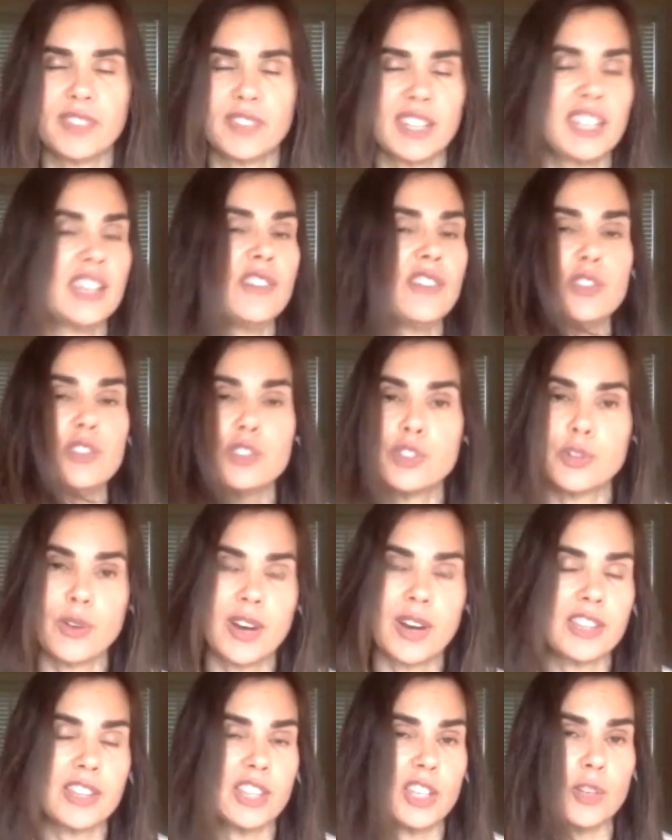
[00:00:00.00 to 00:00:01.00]
give you
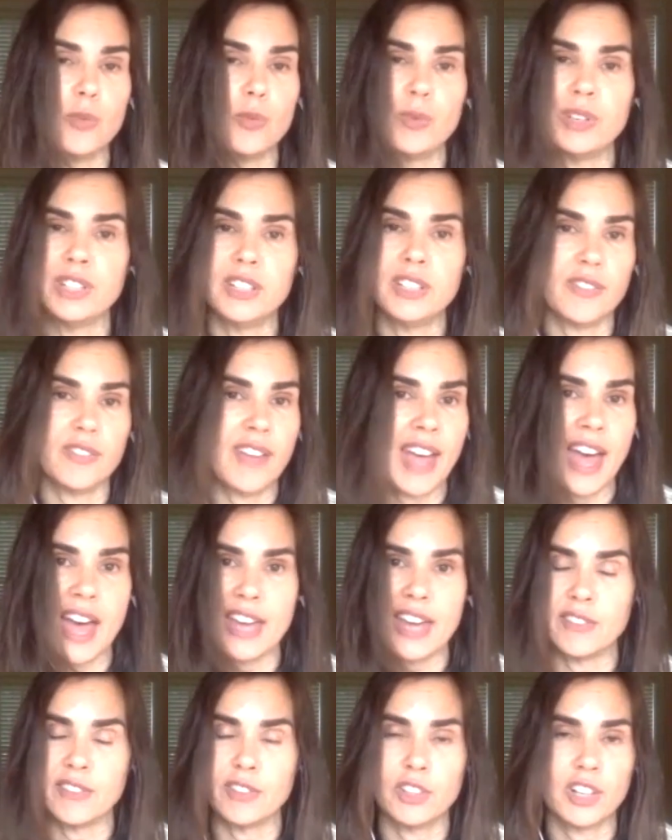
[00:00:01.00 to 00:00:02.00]
strength that you wouldn't have had
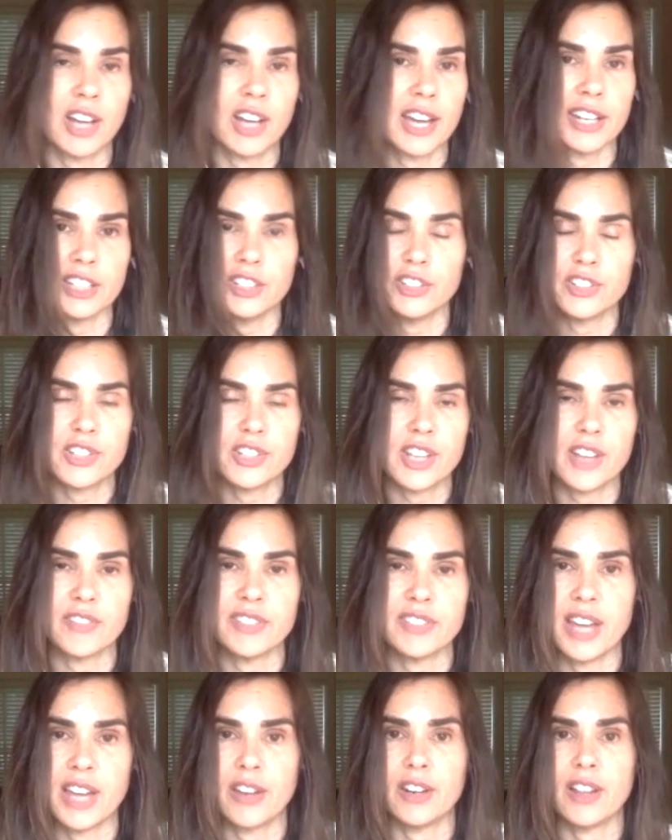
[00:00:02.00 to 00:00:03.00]
if you're cutting yourself
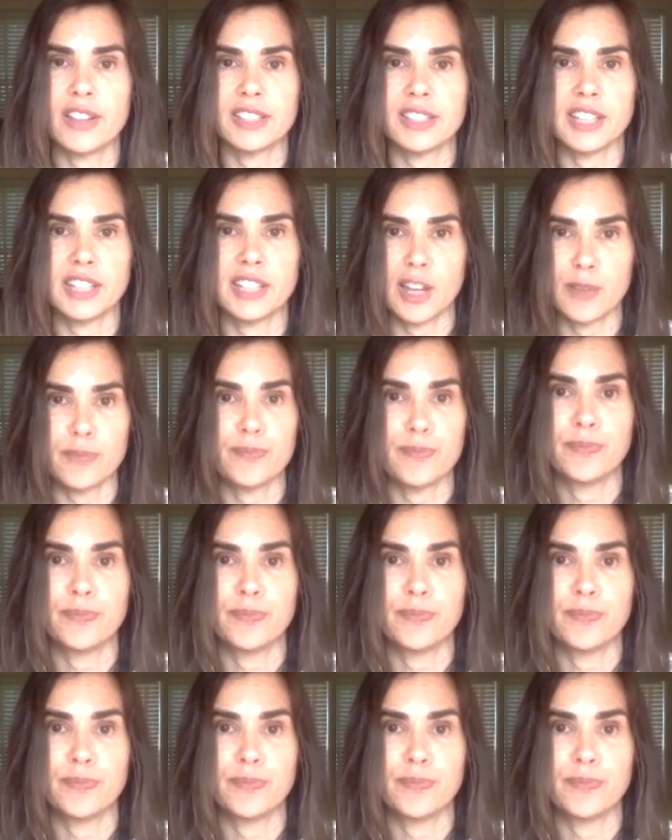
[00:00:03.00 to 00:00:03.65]
down all the time.